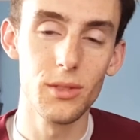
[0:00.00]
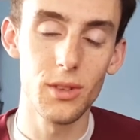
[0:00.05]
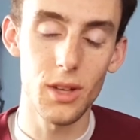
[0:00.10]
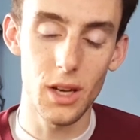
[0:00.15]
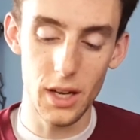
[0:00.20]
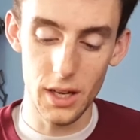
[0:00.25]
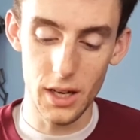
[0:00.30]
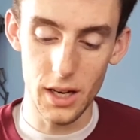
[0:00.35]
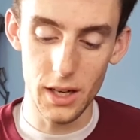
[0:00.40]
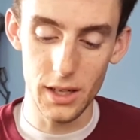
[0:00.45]

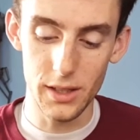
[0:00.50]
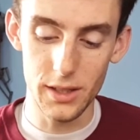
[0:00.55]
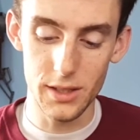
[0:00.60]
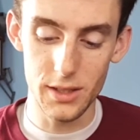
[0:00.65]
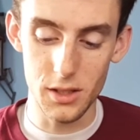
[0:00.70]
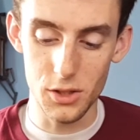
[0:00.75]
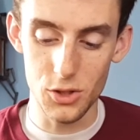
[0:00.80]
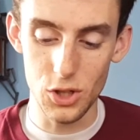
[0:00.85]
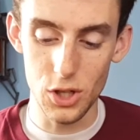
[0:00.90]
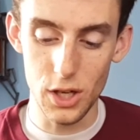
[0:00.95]
I highly
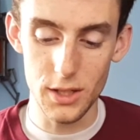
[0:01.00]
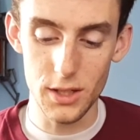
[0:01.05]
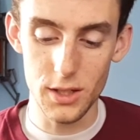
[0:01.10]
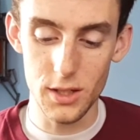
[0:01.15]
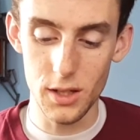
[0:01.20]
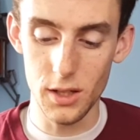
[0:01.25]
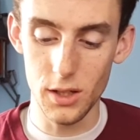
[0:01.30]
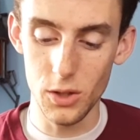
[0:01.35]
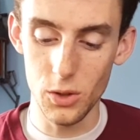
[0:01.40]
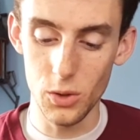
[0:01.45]
suggest
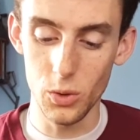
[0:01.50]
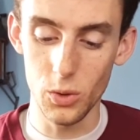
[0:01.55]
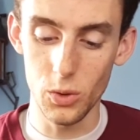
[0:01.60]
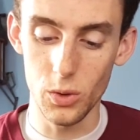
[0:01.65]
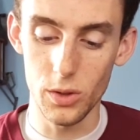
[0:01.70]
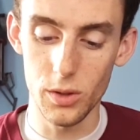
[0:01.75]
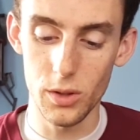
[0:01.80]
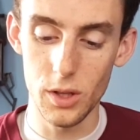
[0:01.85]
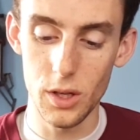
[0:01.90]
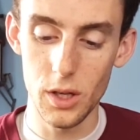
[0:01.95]
that you
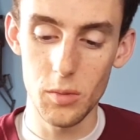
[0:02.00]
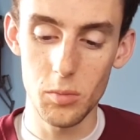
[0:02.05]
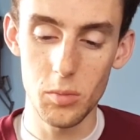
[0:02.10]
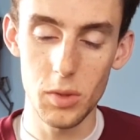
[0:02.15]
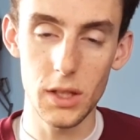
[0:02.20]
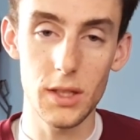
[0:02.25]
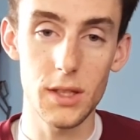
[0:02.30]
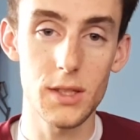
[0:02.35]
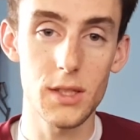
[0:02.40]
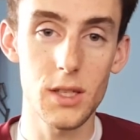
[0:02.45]

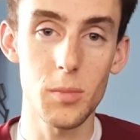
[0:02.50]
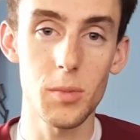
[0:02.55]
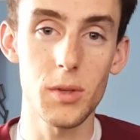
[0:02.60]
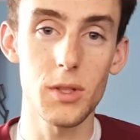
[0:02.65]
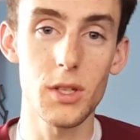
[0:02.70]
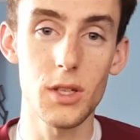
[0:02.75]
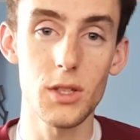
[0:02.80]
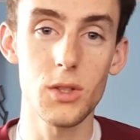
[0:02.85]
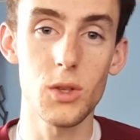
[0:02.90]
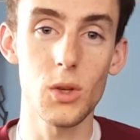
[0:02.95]
pick this up. It
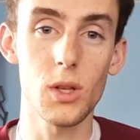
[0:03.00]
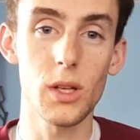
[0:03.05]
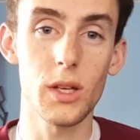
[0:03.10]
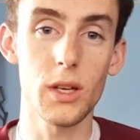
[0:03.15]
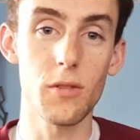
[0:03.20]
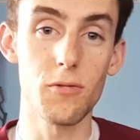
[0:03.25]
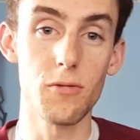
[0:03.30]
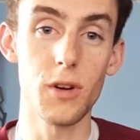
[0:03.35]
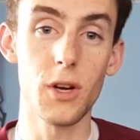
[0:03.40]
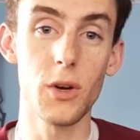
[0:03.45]
does look like
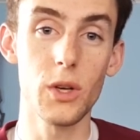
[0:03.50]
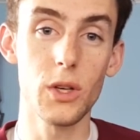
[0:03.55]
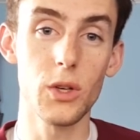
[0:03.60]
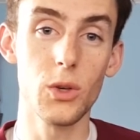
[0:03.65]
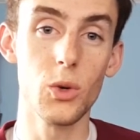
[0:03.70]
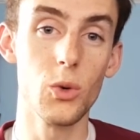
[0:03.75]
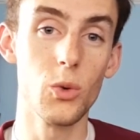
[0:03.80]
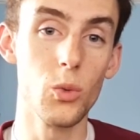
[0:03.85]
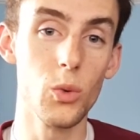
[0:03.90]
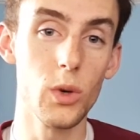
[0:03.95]
a very
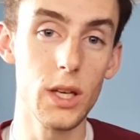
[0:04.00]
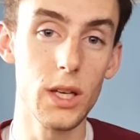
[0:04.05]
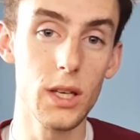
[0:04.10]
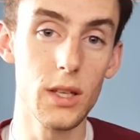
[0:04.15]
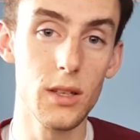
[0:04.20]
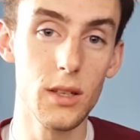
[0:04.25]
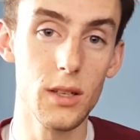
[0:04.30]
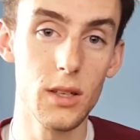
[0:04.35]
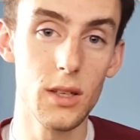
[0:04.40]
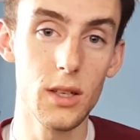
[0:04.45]
good
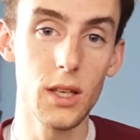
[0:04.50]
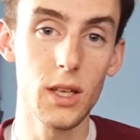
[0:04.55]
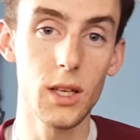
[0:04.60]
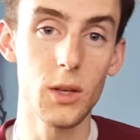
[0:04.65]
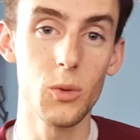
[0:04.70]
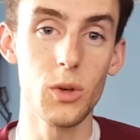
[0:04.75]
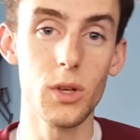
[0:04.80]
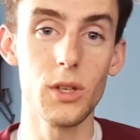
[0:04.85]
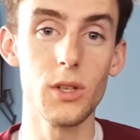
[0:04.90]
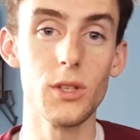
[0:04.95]
read. It
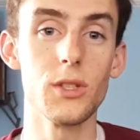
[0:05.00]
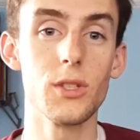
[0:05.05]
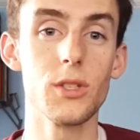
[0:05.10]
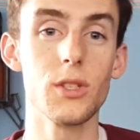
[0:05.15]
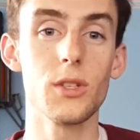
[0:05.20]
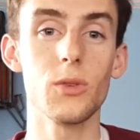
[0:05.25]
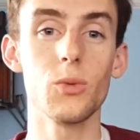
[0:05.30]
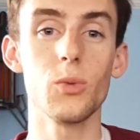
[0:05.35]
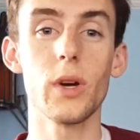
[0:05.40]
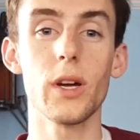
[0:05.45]
was
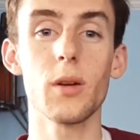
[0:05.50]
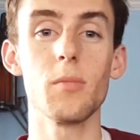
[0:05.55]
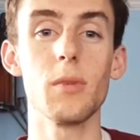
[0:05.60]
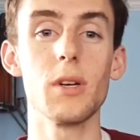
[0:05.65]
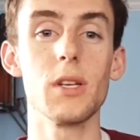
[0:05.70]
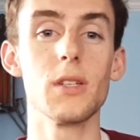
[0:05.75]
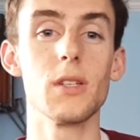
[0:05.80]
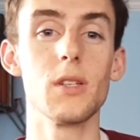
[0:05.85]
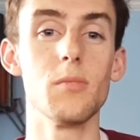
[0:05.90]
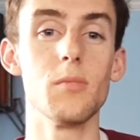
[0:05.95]

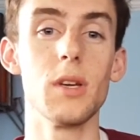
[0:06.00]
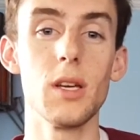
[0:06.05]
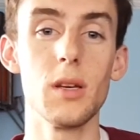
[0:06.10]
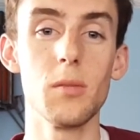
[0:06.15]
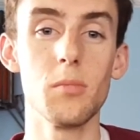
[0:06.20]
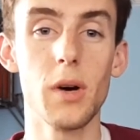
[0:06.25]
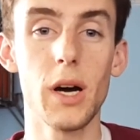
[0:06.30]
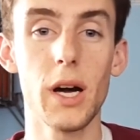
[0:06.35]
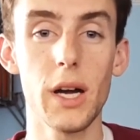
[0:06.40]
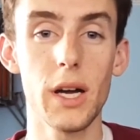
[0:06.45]
recommended to me
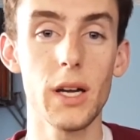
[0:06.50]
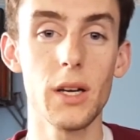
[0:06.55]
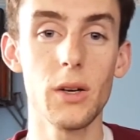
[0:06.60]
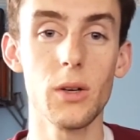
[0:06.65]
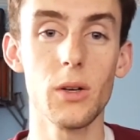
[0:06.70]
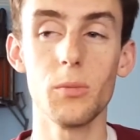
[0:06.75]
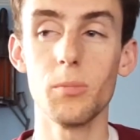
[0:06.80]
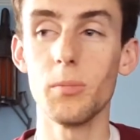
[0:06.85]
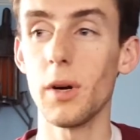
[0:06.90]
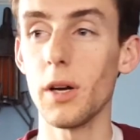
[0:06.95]
by
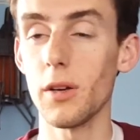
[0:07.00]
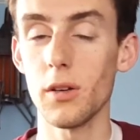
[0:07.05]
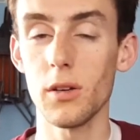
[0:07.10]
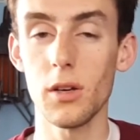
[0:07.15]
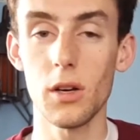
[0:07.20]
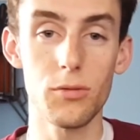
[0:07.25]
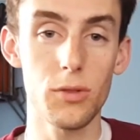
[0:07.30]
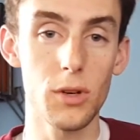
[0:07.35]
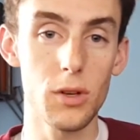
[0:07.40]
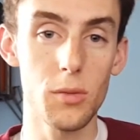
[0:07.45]

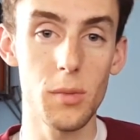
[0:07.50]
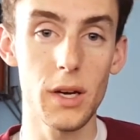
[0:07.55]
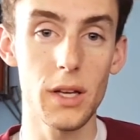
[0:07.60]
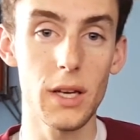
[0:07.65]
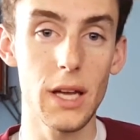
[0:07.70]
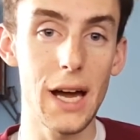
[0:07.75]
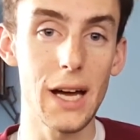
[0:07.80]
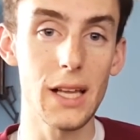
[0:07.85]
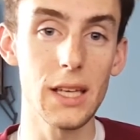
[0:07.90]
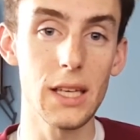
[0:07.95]
a friend of mine,
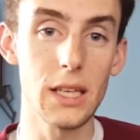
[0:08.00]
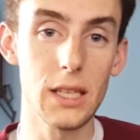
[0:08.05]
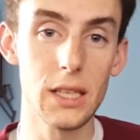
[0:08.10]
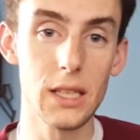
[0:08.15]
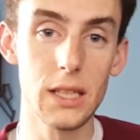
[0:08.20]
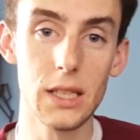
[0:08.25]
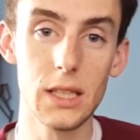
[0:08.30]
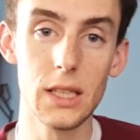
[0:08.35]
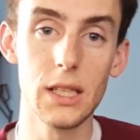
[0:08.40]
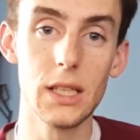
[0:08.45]
Allie.
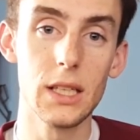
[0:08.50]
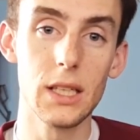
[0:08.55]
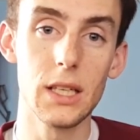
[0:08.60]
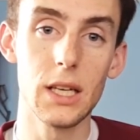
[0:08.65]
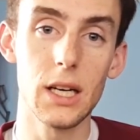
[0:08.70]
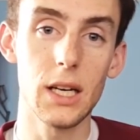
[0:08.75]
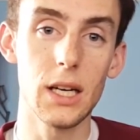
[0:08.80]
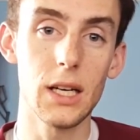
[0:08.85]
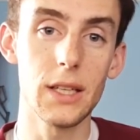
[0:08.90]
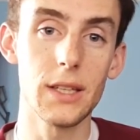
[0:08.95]

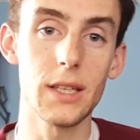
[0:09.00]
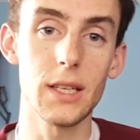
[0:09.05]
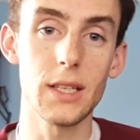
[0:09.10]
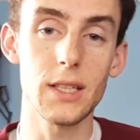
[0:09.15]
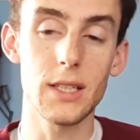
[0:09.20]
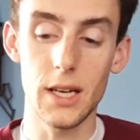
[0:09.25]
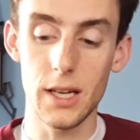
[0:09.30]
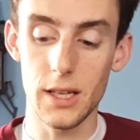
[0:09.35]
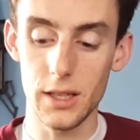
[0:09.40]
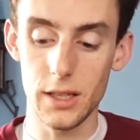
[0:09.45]
Thanks,
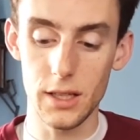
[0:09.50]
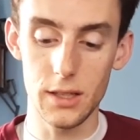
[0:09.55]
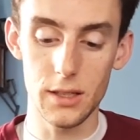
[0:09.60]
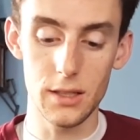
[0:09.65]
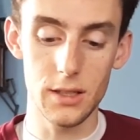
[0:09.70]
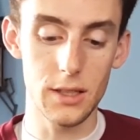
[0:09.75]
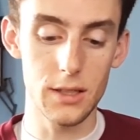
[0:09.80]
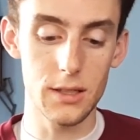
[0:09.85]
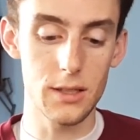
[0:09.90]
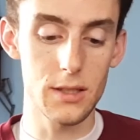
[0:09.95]
Allie.
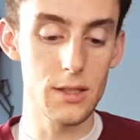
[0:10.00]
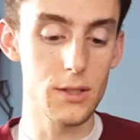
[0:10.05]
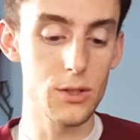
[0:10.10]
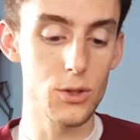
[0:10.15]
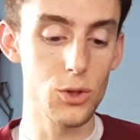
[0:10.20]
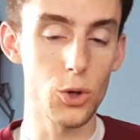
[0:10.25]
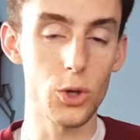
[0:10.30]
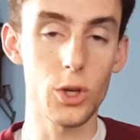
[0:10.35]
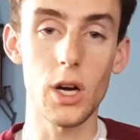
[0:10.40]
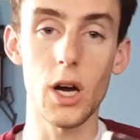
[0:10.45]
This is
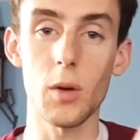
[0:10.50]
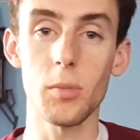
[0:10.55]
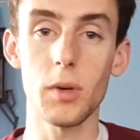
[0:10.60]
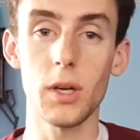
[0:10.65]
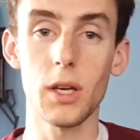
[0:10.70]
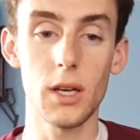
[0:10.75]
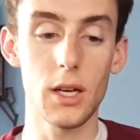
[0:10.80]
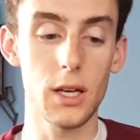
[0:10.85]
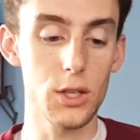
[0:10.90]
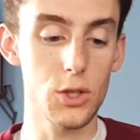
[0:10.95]
her
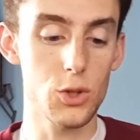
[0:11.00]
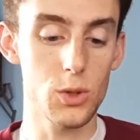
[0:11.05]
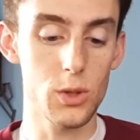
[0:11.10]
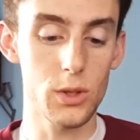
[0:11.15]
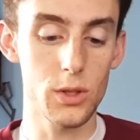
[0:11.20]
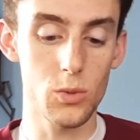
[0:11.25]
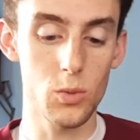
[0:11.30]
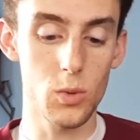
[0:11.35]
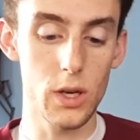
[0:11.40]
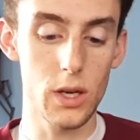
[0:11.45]
copy, actually,
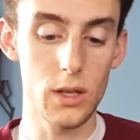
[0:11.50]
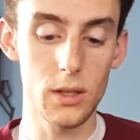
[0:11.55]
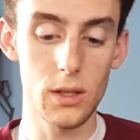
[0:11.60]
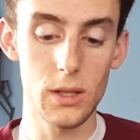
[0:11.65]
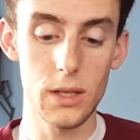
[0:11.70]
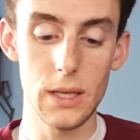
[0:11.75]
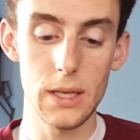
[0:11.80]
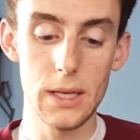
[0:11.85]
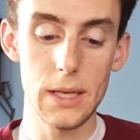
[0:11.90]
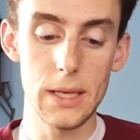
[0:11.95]
as well.
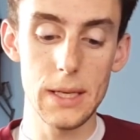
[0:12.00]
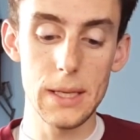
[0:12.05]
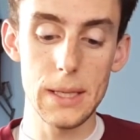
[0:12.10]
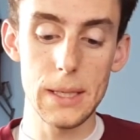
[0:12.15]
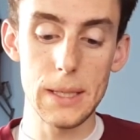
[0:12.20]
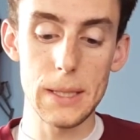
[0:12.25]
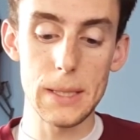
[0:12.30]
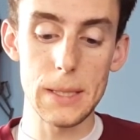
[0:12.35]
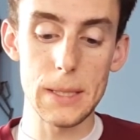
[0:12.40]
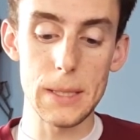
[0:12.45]

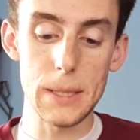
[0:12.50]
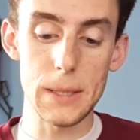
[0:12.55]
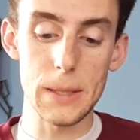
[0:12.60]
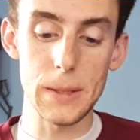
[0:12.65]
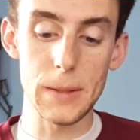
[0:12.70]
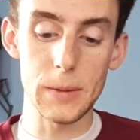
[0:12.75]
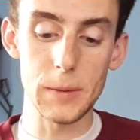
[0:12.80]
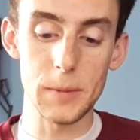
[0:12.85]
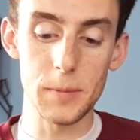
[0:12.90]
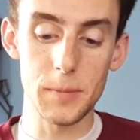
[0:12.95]

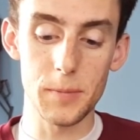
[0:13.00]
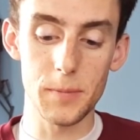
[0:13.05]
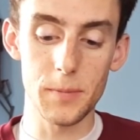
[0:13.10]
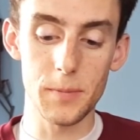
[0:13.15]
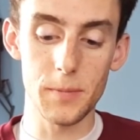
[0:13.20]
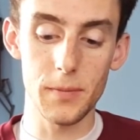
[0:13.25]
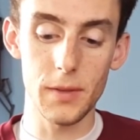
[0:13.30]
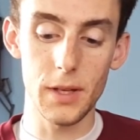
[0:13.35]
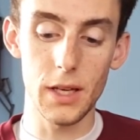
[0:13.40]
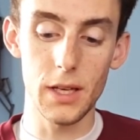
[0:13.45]
So,
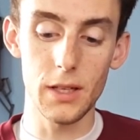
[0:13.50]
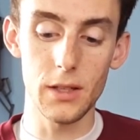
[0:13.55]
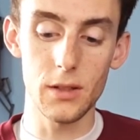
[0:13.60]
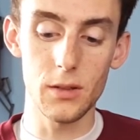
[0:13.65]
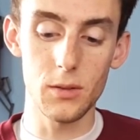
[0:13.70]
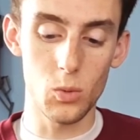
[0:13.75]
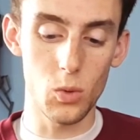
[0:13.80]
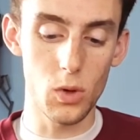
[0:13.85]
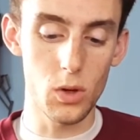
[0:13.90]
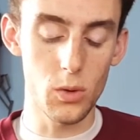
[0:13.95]

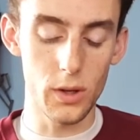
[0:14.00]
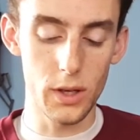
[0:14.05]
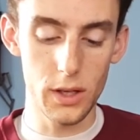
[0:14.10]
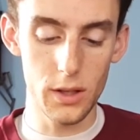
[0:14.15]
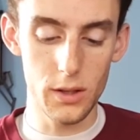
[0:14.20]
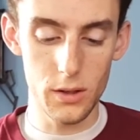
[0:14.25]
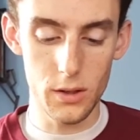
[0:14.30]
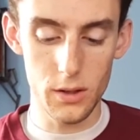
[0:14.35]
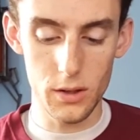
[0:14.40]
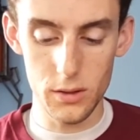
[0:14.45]
whoa, hey,
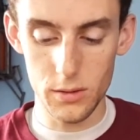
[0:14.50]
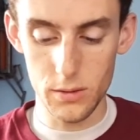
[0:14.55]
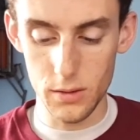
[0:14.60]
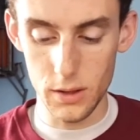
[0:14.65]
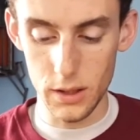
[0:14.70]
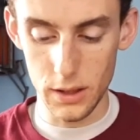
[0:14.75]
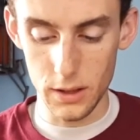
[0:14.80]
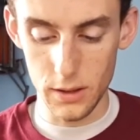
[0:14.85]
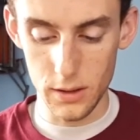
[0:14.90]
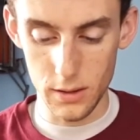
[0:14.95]
there are,
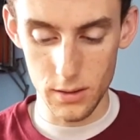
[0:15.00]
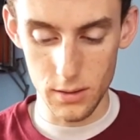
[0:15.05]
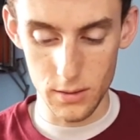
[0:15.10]
like,